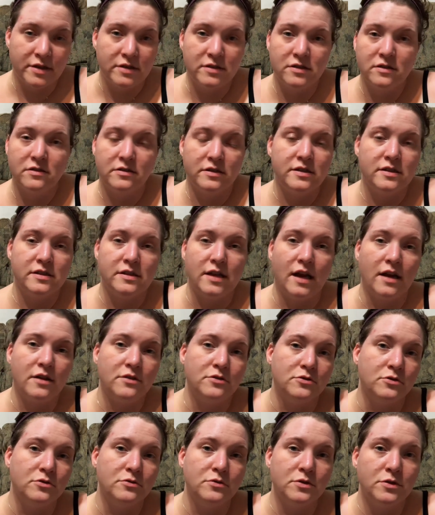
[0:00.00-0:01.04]
Basically,
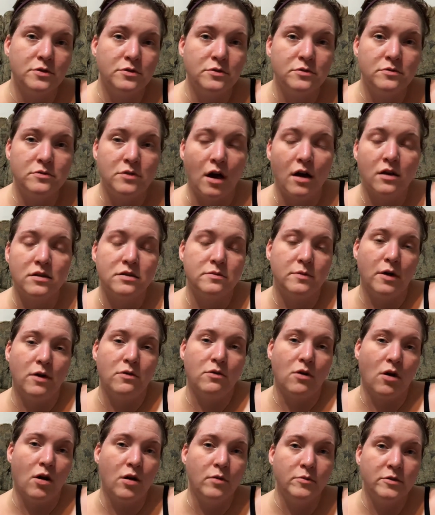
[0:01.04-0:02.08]
Sad Guru talks
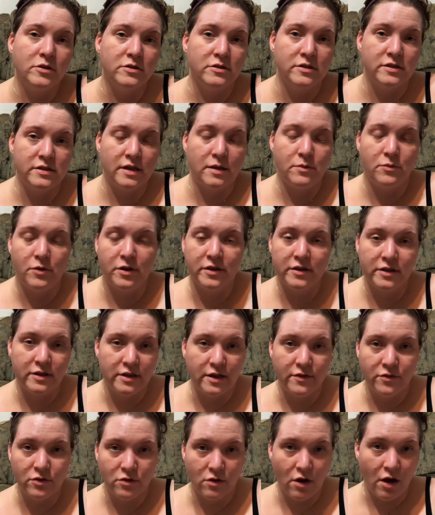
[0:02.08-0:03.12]
about karma the same way
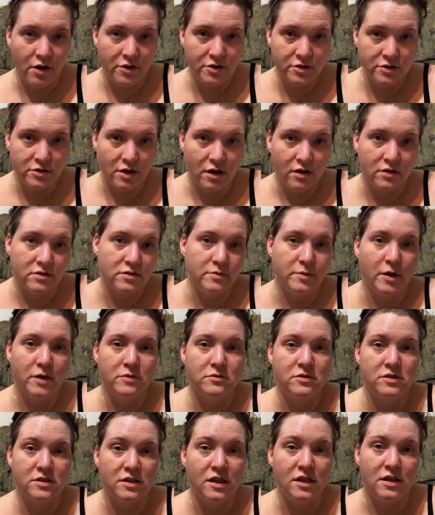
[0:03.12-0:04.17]
that Neville Goddard talks
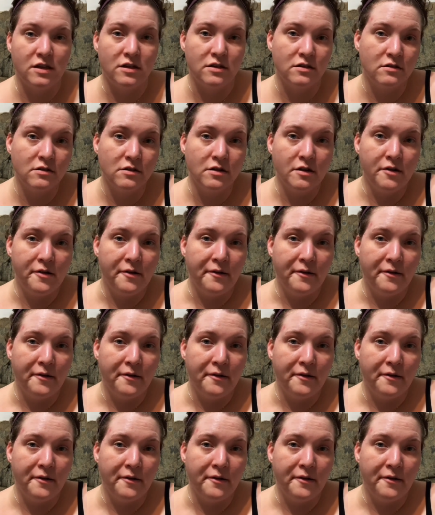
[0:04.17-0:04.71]
about sin.